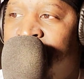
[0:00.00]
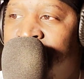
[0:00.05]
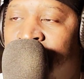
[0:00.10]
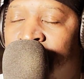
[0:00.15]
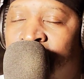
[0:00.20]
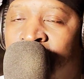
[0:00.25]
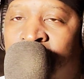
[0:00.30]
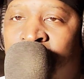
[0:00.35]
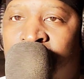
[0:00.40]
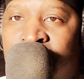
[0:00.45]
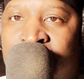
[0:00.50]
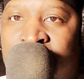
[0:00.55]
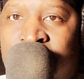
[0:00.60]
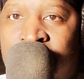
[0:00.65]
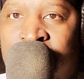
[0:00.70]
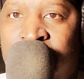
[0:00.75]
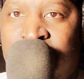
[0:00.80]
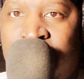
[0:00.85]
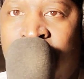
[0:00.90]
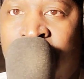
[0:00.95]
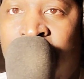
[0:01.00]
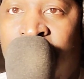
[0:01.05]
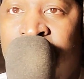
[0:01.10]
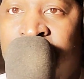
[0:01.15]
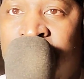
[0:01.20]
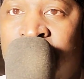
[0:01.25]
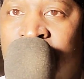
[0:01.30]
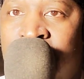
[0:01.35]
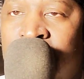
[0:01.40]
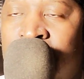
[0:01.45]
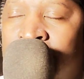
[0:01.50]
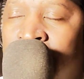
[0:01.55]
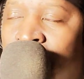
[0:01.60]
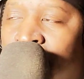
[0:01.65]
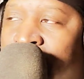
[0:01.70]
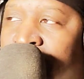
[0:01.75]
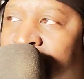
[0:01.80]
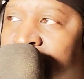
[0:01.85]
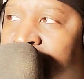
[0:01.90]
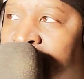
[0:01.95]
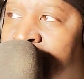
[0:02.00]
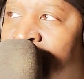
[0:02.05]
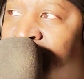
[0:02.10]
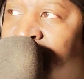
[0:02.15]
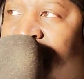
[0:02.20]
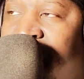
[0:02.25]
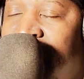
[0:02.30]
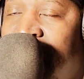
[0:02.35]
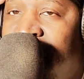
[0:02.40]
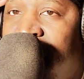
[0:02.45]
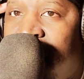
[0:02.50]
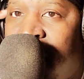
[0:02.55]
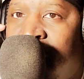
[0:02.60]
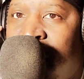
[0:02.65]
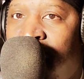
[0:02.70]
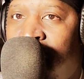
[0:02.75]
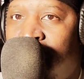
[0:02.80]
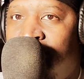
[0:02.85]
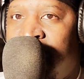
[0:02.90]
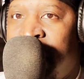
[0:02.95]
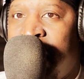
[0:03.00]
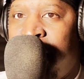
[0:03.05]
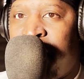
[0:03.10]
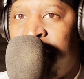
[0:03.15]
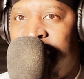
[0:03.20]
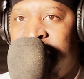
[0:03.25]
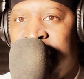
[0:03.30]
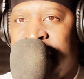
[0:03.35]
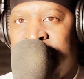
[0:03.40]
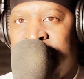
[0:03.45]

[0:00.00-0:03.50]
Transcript: to hold Surf over. You know, these conversations go deeper than